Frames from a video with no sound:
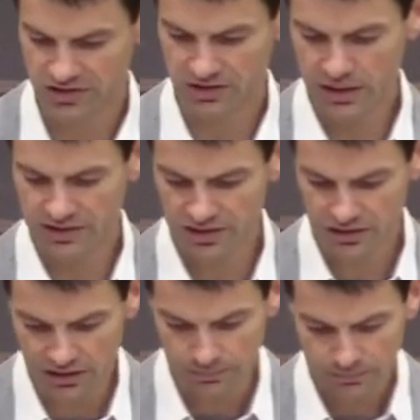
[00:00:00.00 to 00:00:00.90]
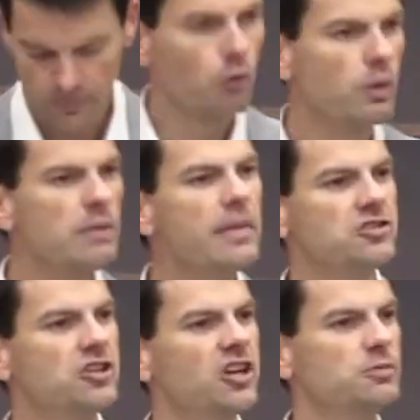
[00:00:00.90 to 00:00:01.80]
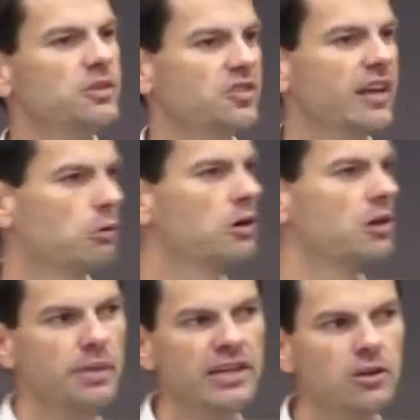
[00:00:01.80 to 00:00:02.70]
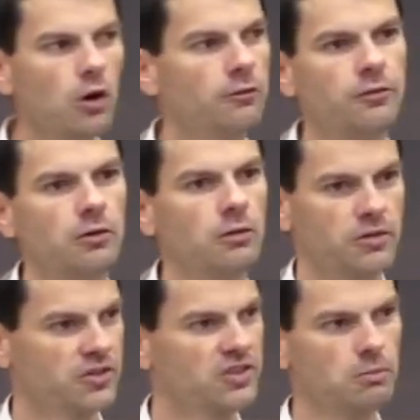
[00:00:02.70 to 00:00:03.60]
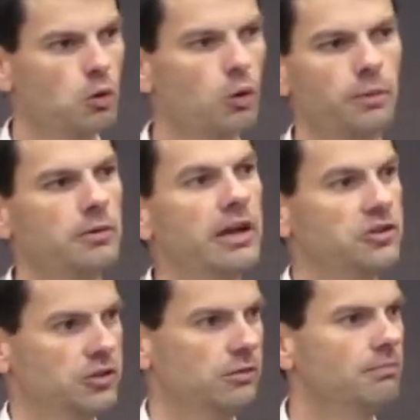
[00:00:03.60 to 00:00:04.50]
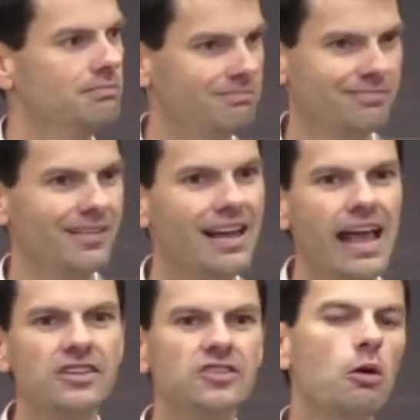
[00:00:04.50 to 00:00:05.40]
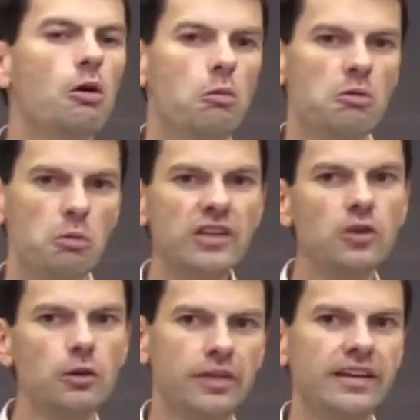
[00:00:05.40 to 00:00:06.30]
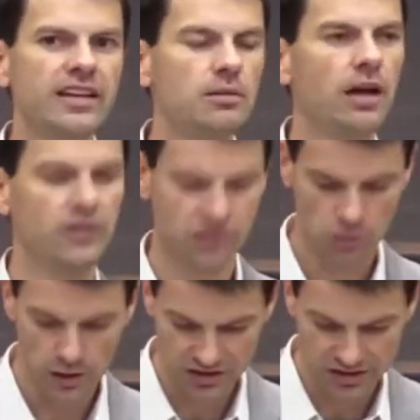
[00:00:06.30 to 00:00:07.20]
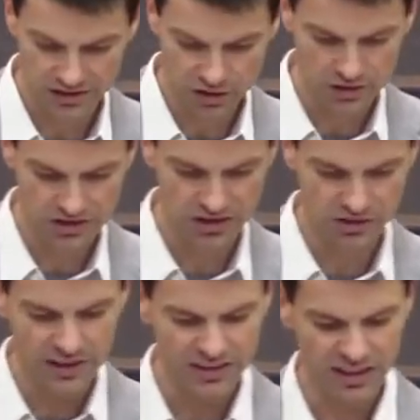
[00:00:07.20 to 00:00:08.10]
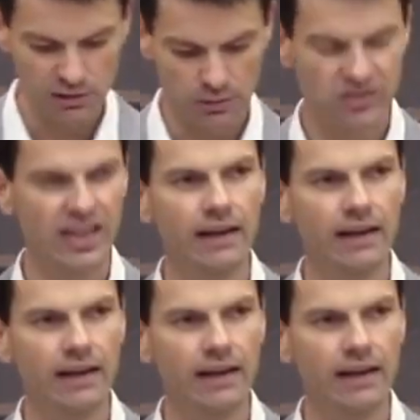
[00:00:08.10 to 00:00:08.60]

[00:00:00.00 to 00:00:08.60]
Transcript: basically, we make judgments like we're a PR firm for some corporation. And so when we start thinking about this question as Christians, basically we say,